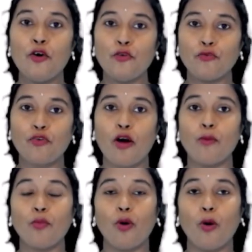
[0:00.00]

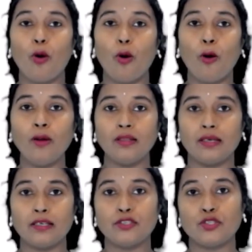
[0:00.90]
from all
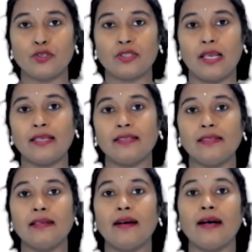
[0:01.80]
the
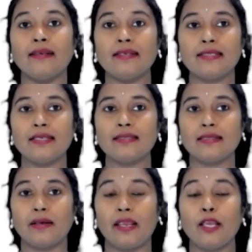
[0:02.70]
society are
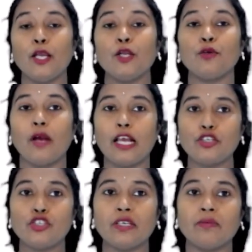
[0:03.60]
necessary to
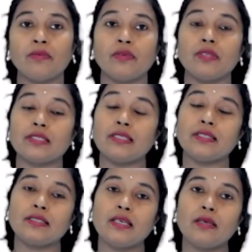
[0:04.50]
achieve the
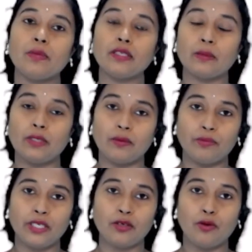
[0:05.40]
Sustainable
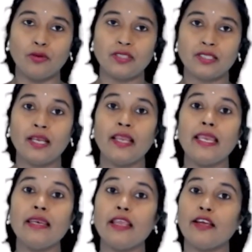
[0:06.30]
Development Goals
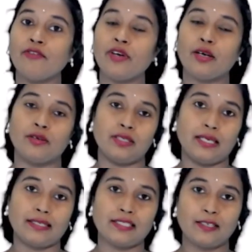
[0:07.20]
in every
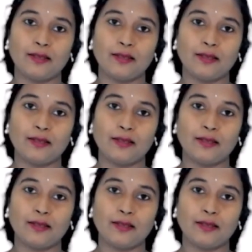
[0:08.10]
context.